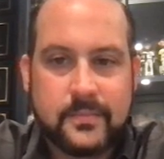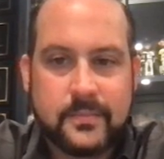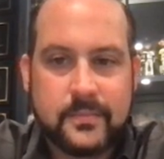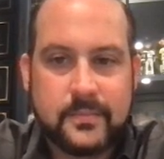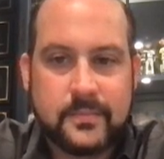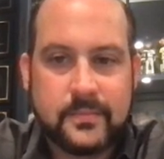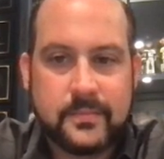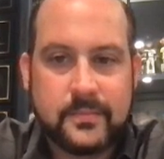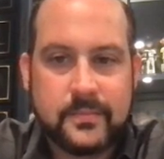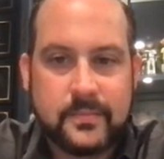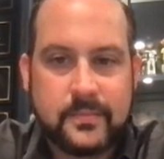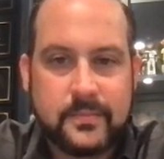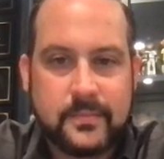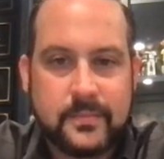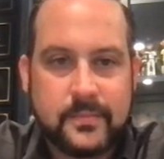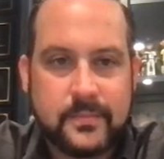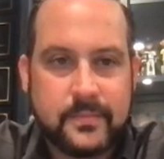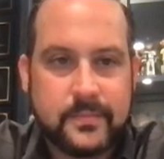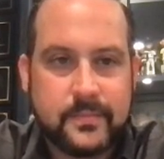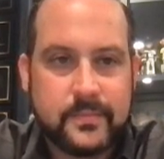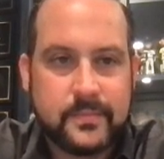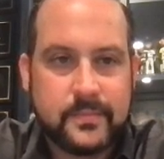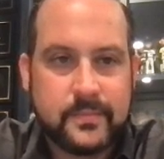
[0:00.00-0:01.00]

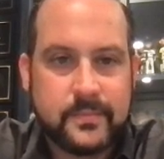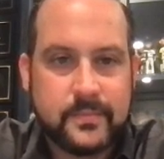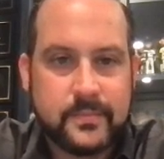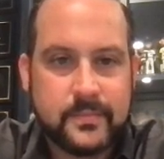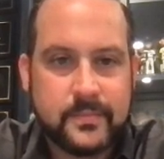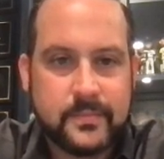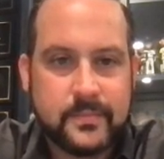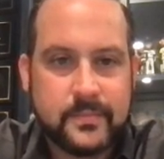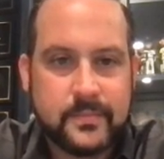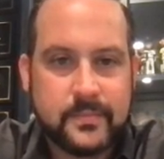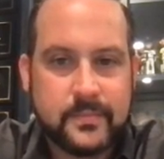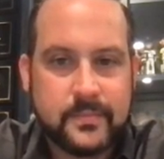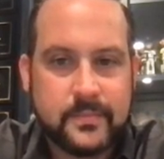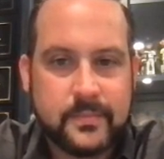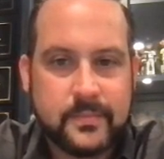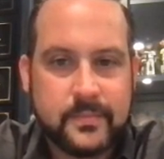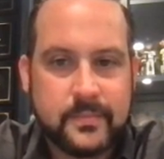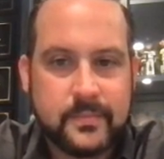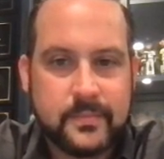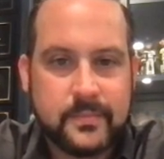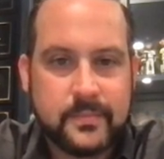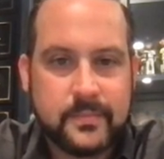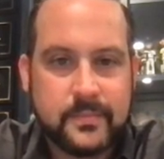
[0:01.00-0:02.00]

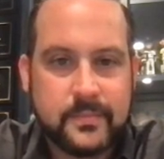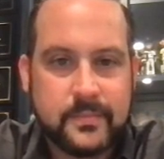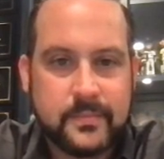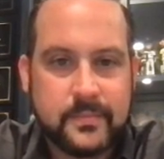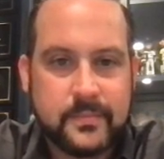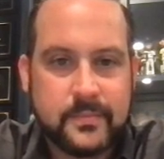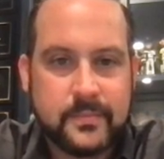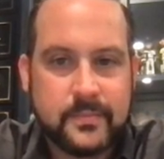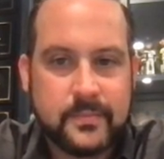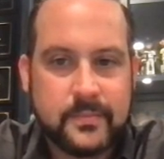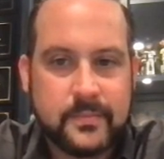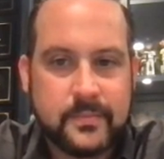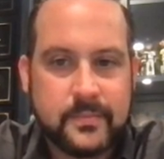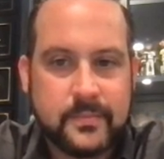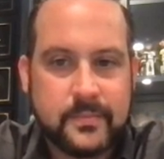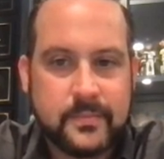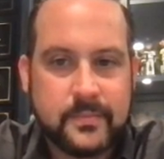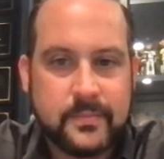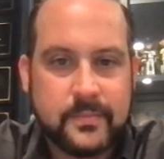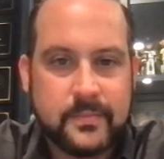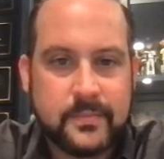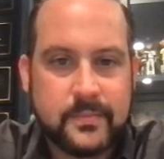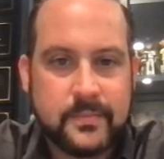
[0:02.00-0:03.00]

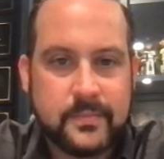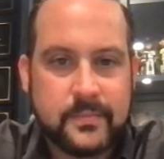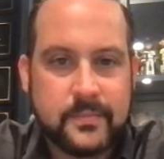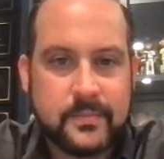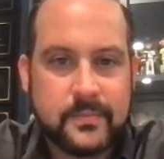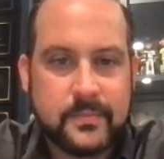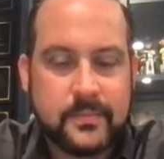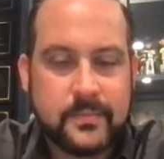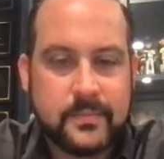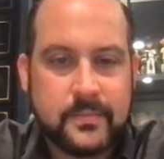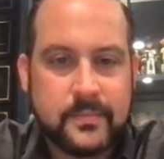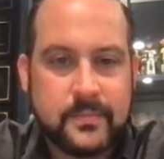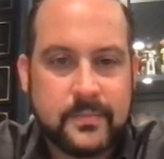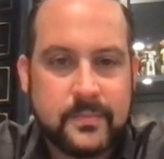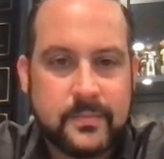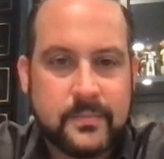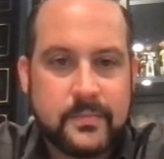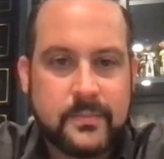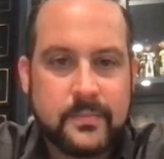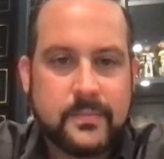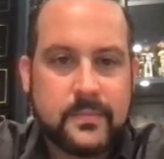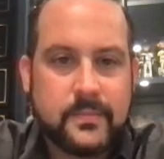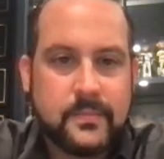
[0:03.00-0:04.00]

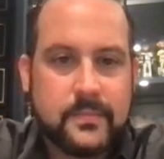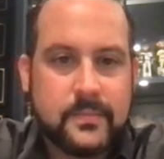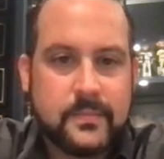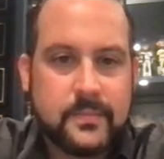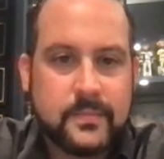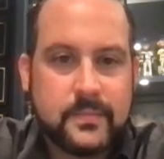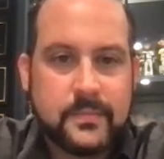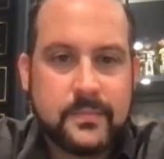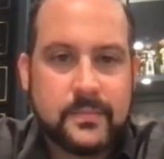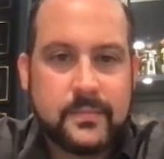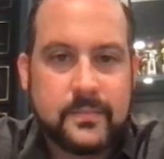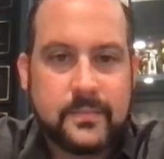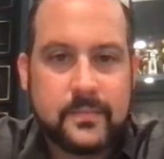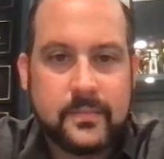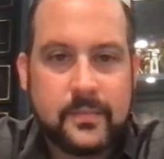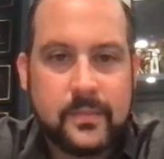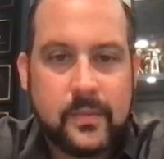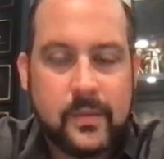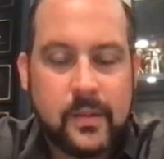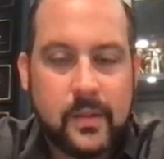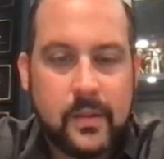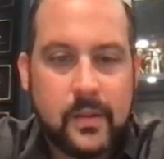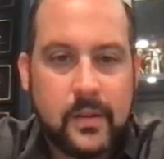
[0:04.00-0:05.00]

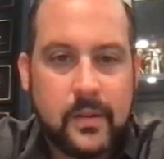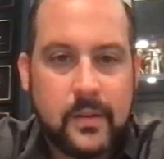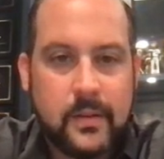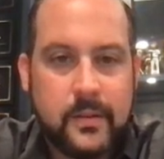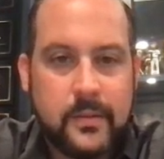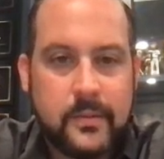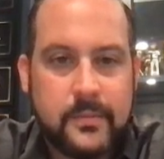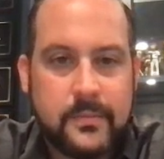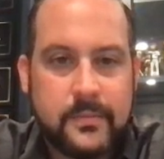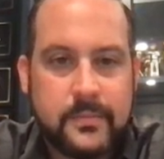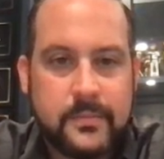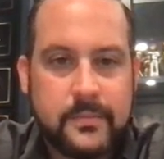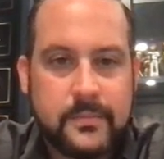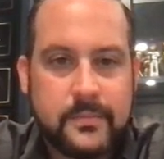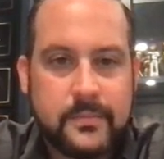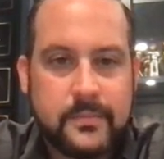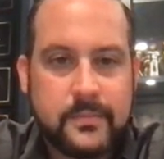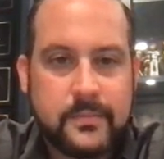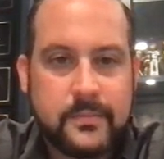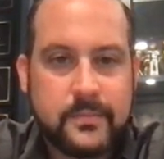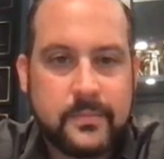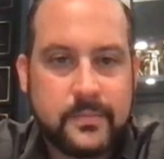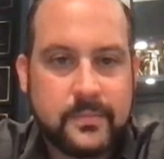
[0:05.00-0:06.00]

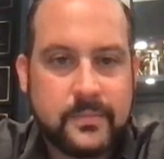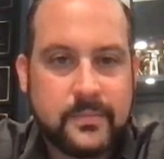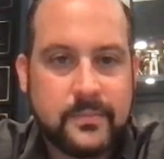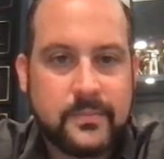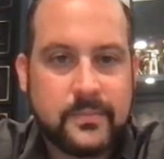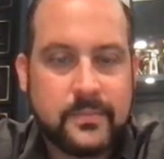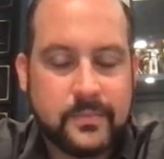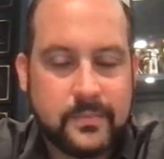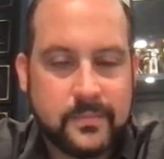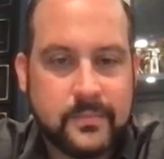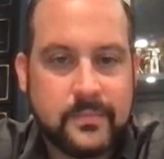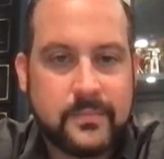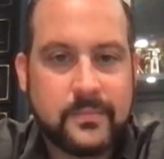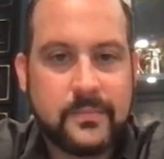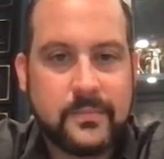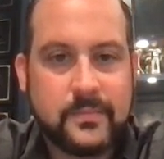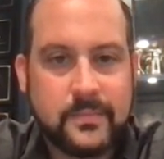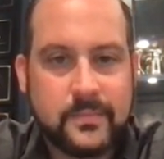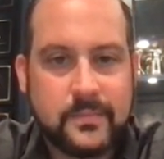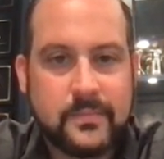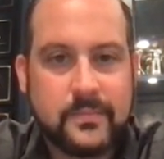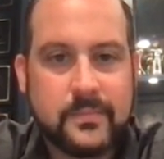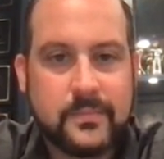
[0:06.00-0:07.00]

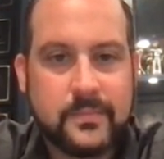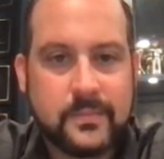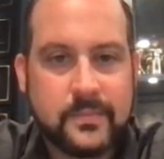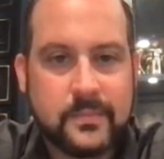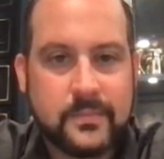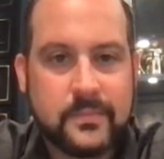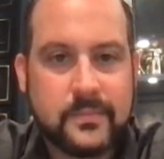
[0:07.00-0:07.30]
No words are spoken by the person on screen.